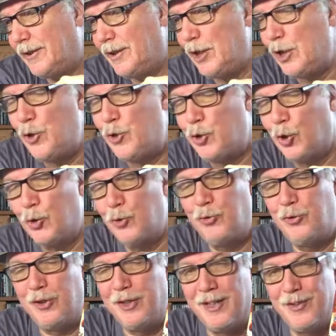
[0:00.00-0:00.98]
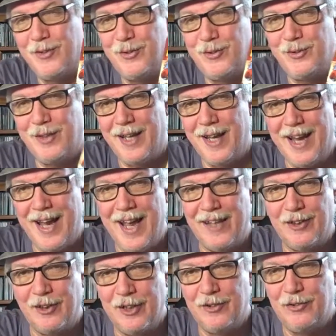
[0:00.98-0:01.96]
enthusiasts
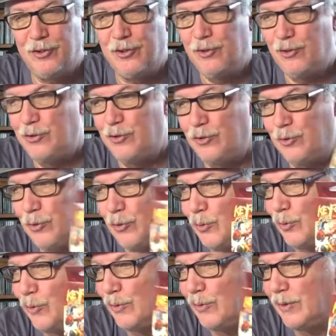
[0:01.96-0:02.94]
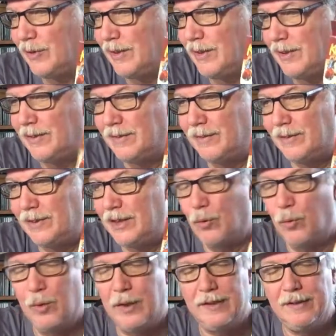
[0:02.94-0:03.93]
and listen to
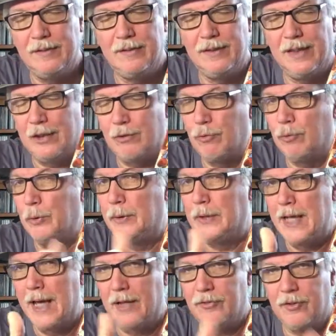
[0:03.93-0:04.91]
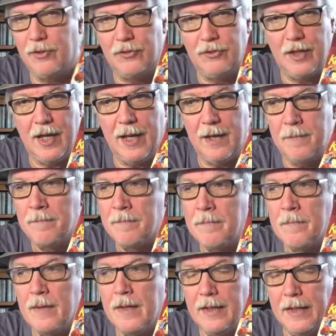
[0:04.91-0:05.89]
what like Rudy has to say,
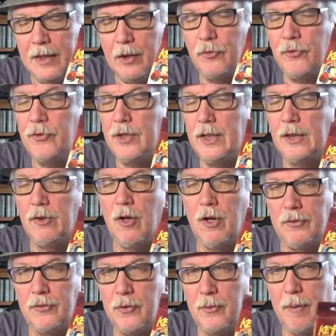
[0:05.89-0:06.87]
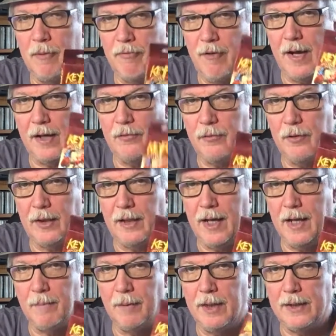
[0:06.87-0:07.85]
they don't see any long-term effect for a
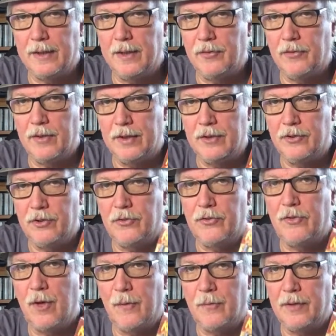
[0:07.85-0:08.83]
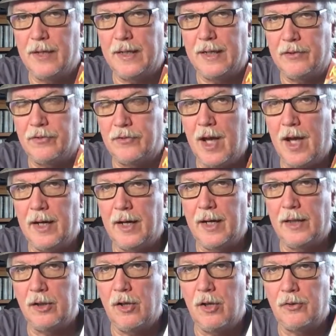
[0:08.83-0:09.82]
game like this. They just don't think it's got
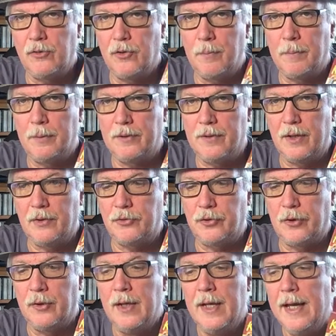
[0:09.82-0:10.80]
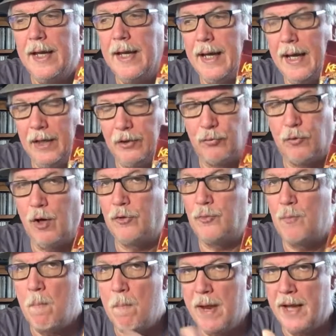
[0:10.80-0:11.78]
any long-term potential as far
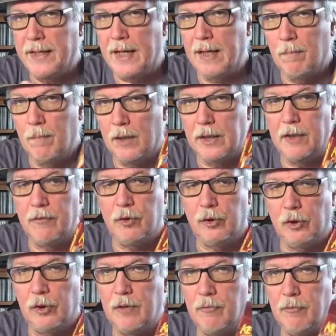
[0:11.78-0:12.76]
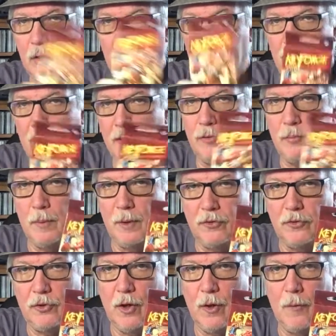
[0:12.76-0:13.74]
as making money if you're looking for an investment.
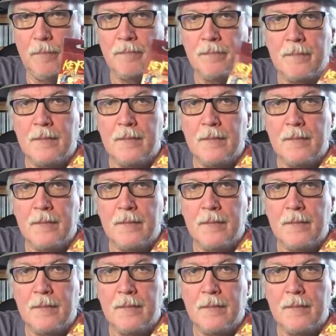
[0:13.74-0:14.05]
So